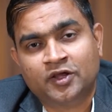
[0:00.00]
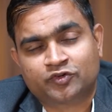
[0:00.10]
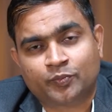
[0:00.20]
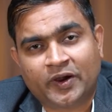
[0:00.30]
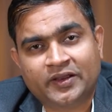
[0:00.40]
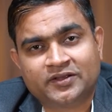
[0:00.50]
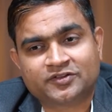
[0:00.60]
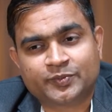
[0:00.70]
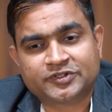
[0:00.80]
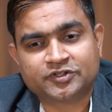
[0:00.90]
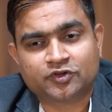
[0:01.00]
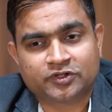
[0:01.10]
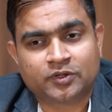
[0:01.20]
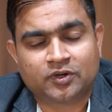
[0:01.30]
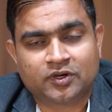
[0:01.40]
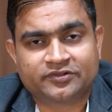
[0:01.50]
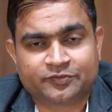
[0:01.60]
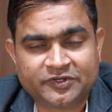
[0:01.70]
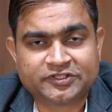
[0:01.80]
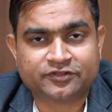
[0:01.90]
So pioneer species, or the
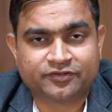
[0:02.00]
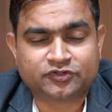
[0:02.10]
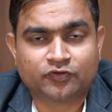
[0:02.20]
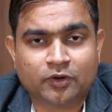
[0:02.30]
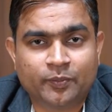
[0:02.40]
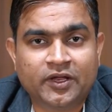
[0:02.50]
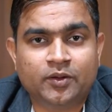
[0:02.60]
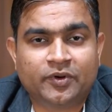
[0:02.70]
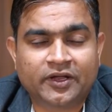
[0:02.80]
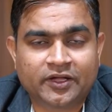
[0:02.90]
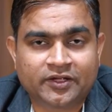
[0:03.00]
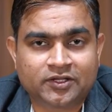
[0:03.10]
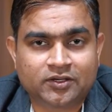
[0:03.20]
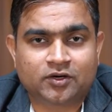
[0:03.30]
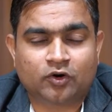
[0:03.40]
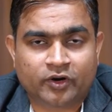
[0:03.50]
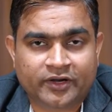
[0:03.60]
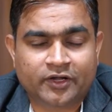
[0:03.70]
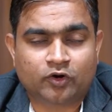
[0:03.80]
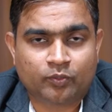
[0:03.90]
species which will be bringing in the
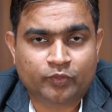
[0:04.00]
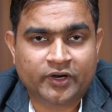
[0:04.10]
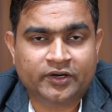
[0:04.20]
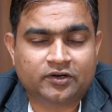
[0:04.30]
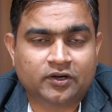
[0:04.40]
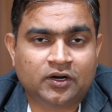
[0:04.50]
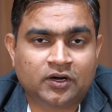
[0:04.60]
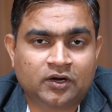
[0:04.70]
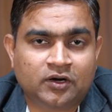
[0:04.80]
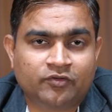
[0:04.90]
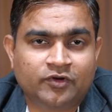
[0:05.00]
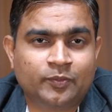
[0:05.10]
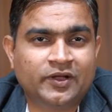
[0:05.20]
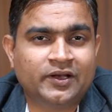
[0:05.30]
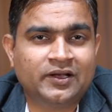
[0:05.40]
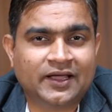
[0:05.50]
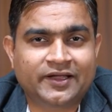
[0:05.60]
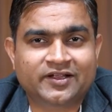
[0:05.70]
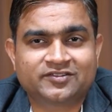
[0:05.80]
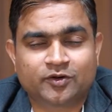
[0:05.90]
organic component, will be
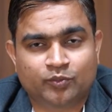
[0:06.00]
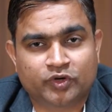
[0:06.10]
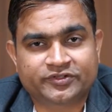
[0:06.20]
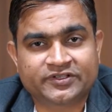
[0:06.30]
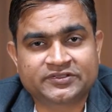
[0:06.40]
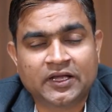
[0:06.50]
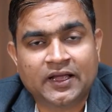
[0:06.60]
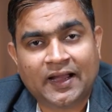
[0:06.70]
lichens and mosses,